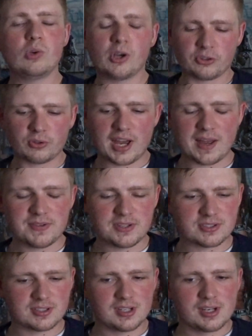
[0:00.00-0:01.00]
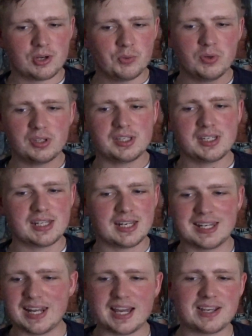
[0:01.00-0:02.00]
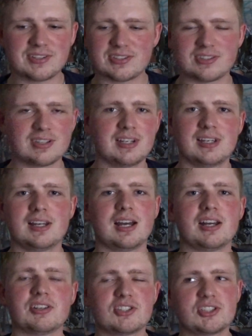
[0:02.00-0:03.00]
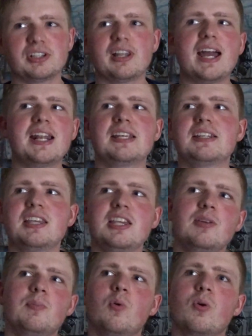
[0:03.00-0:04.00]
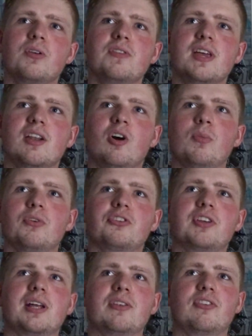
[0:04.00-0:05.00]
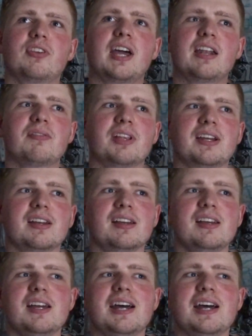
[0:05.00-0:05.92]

We also have this really nice uh, sliding keyboard that almost sounds kind of like a,